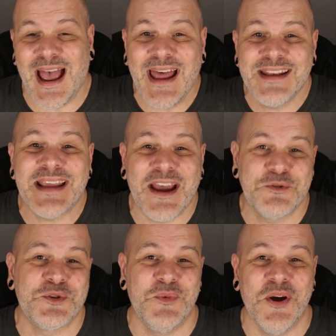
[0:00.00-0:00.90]
and how
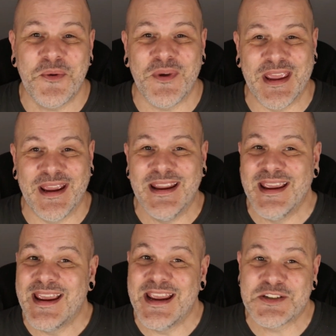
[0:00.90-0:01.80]
to work with it
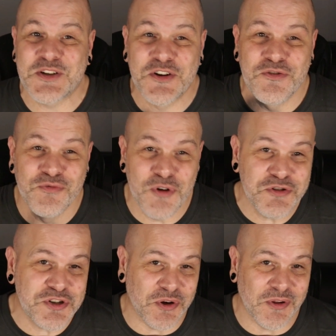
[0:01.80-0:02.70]
is
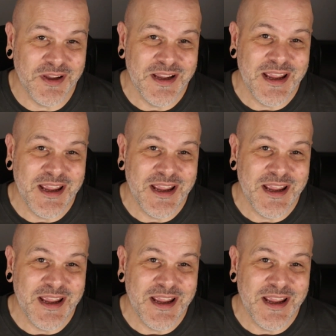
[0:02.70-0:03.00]
crucial